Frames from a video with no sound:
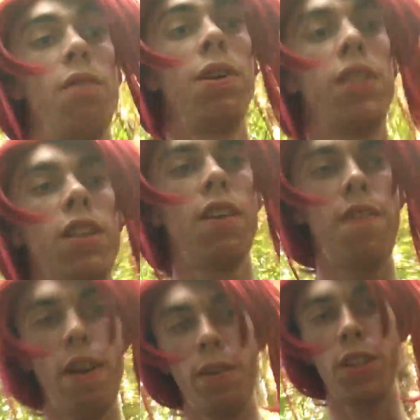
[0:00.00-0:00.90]
with a
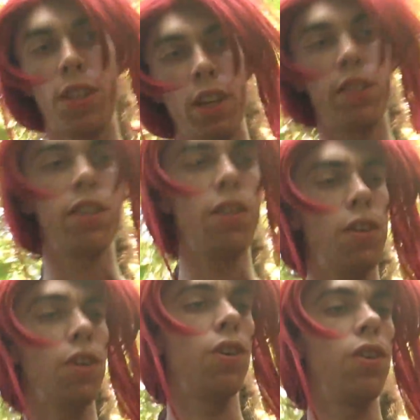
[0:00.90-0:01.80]
very
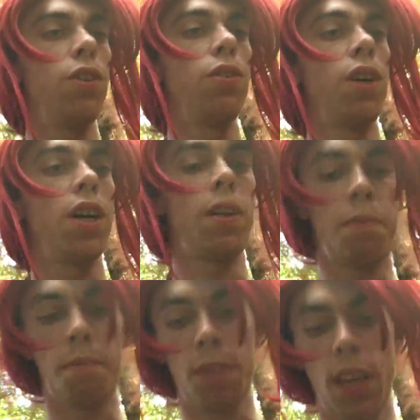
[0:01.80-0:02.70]
satirical
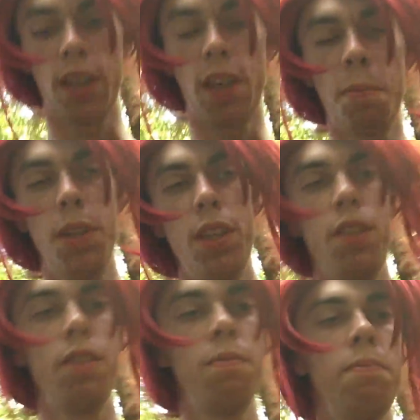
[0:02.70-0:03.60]
uh, comedy.